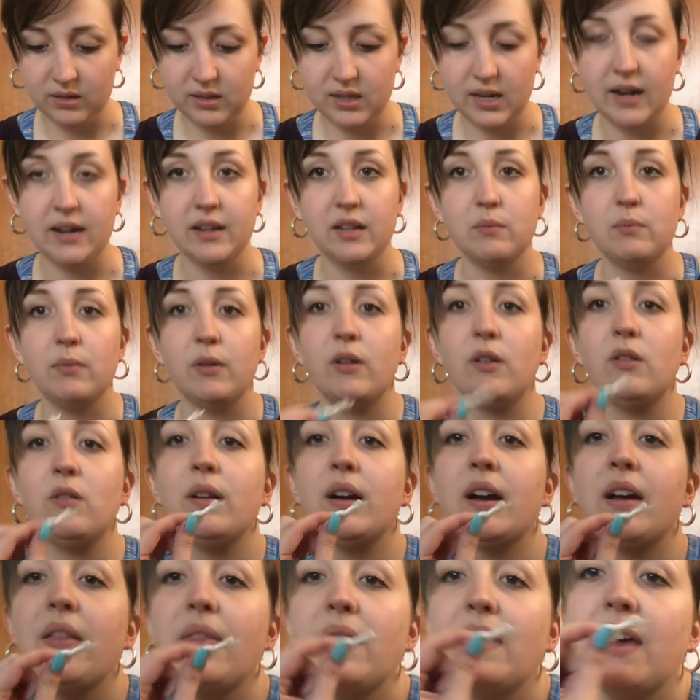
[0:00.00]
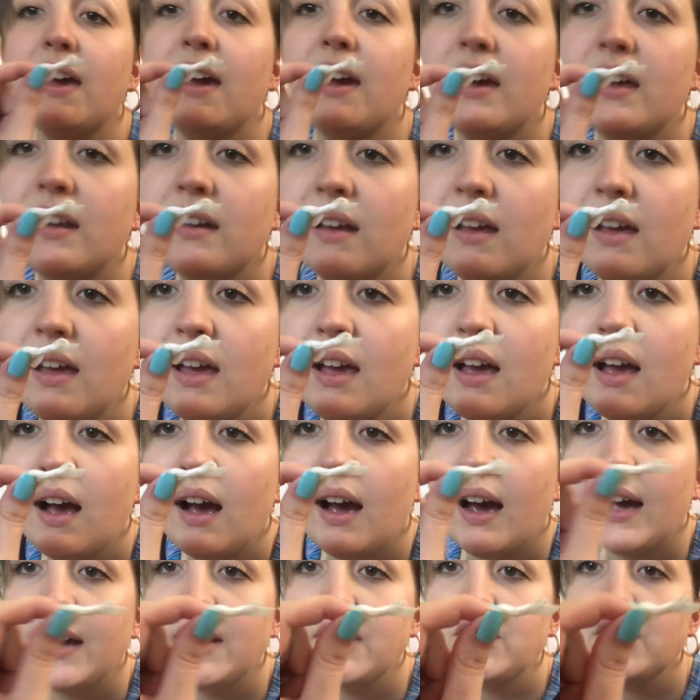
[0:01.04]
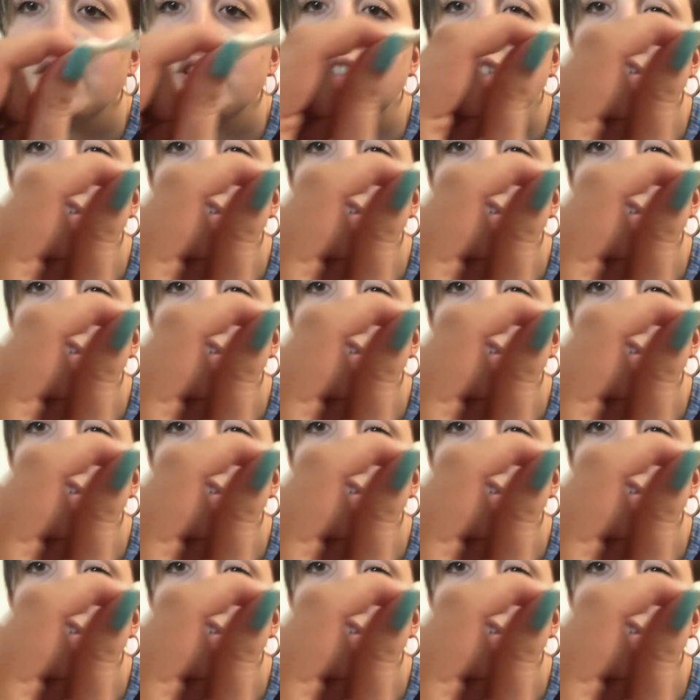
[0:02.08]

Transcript: tiny bow, and then I just